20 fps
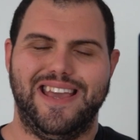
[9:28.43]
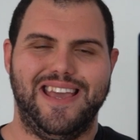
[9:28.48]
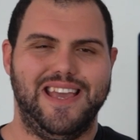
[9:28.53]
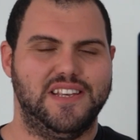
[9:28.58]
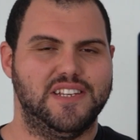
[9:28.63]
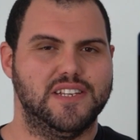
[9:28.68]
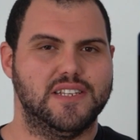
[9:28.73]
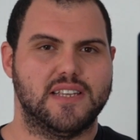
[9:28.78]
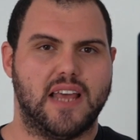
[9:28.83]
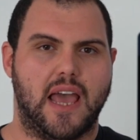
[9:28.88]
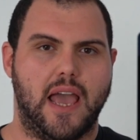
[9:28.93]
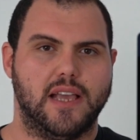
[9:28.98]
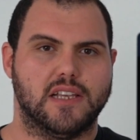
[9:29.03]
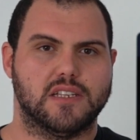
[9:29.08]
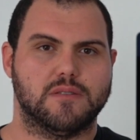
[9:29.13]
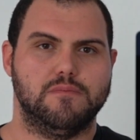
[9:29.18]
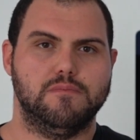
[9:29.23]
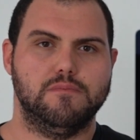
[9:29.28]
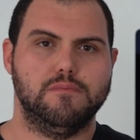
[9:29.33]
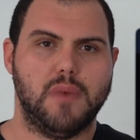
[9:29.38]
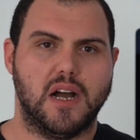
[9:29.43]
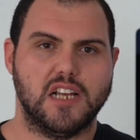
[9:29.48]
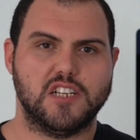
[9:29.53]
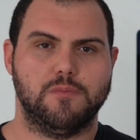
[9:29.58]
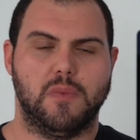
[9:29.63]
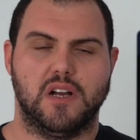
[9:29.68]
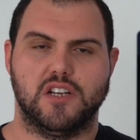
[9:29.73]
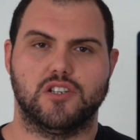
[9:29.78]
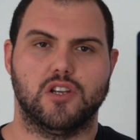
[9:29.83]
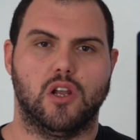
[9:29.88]
it just takes
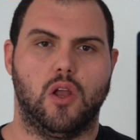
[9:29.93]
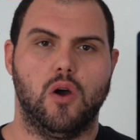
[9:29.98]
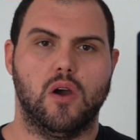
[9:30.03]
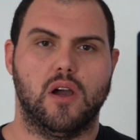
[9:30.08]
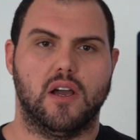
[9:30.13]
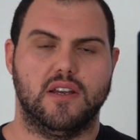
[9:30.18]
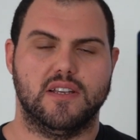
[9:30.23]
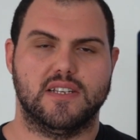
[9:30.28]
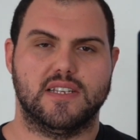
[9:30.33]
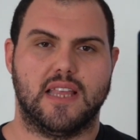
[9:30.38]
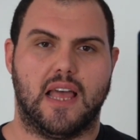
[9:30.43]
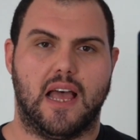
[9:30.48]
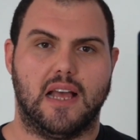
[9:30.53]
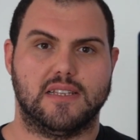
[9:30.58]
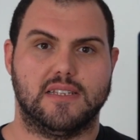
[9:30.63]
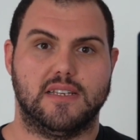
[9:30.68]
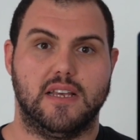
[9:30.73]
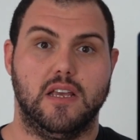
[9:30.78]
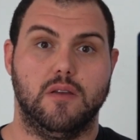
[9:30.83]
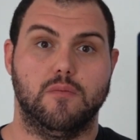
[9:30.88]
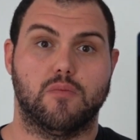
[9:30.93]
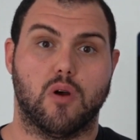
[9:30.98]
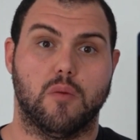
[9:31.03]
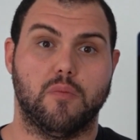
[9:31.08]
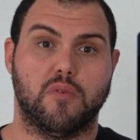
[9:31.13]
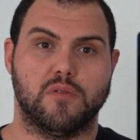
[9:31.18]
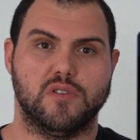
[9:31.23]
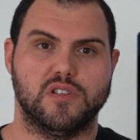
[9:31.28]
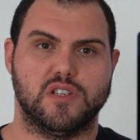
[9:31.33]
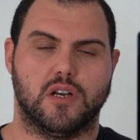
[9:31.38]
much longer to start seeing
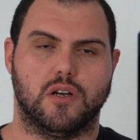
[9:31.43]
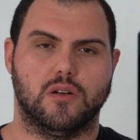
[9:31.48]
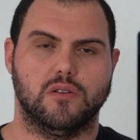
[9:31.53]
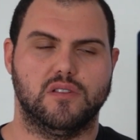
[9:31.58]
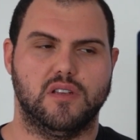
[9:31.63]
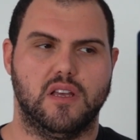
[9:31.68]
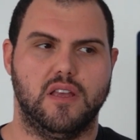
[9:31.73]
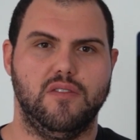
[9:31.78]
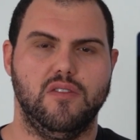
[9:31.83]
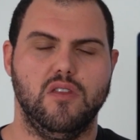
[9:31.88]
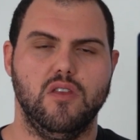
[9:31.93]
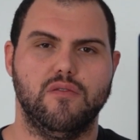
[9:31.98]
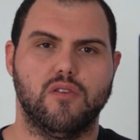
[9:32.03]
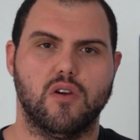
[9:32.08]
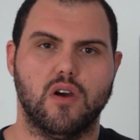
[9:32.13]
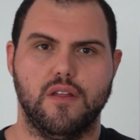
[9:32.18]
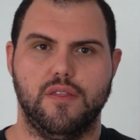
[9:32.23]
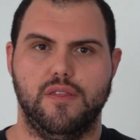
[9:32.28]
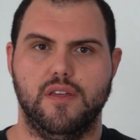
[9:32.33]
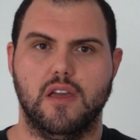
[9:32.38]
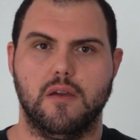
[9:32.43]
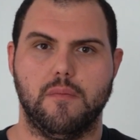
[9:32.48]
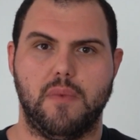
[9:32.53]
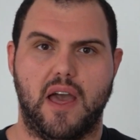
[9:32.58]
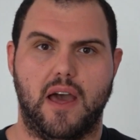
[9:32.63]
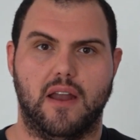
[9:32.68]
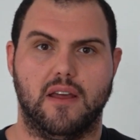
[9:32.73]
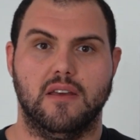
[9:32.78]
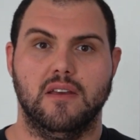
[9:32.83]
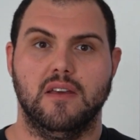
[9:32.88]
proper results, and you've got to think
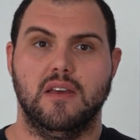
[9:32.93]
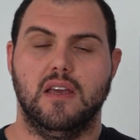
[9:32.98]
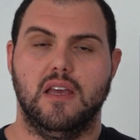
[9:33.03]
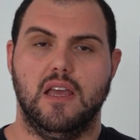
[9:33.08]
about it.